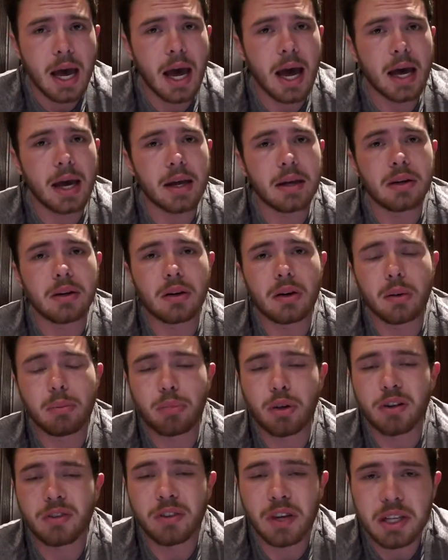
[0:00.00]
and
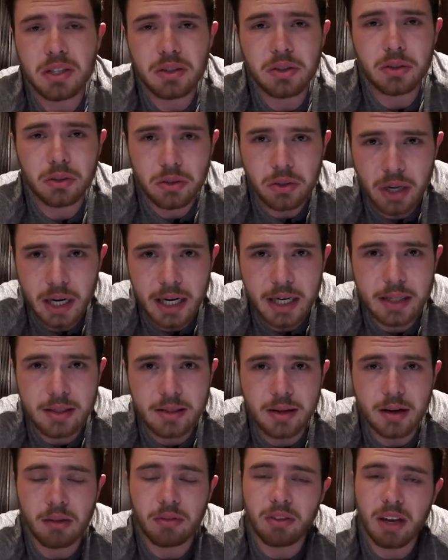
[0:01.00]
professional
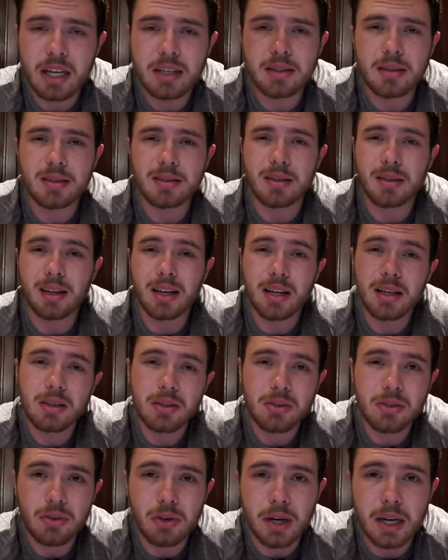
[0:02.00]
traders and investors in the
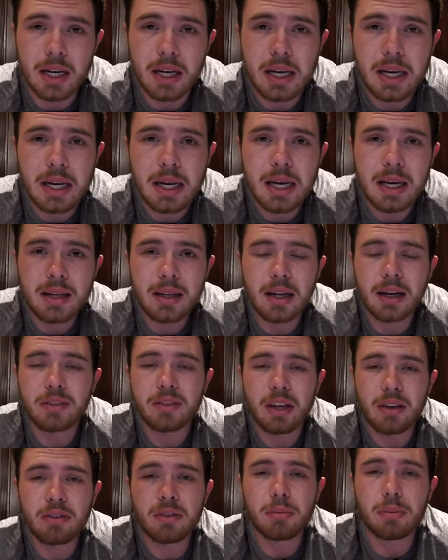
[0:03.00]
industry that have
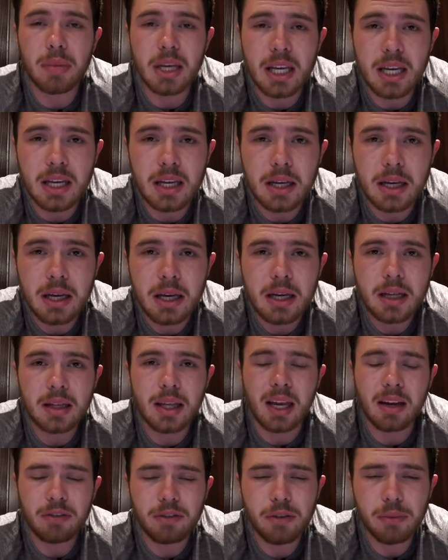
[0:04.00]
given me
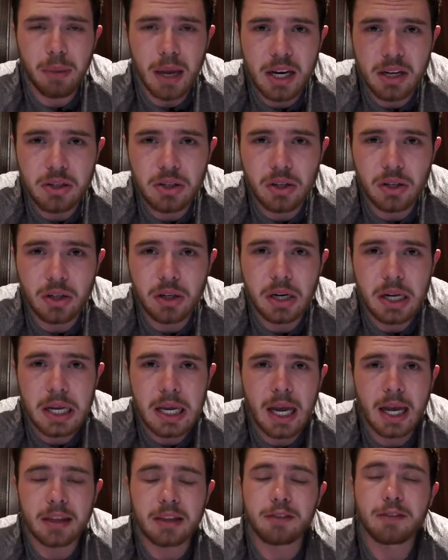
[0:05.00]
the information
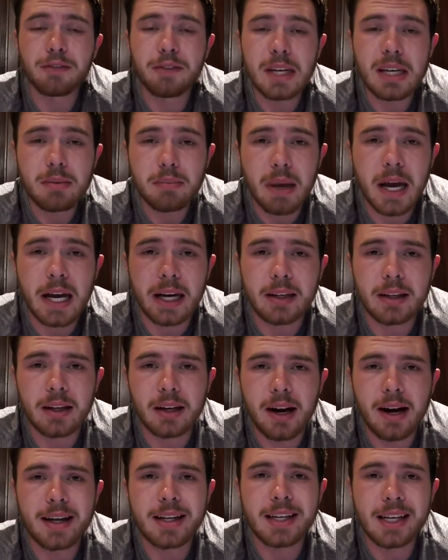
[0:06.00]
and the feedback that
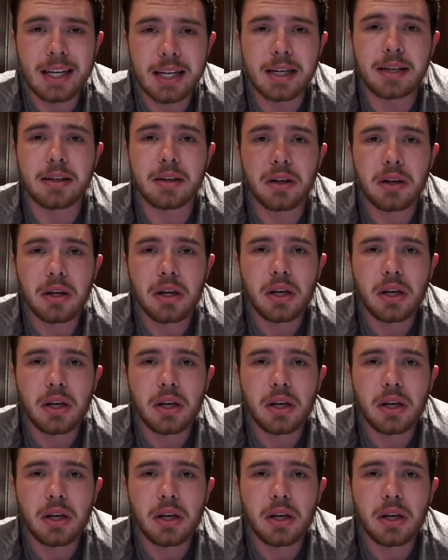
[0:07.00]
I need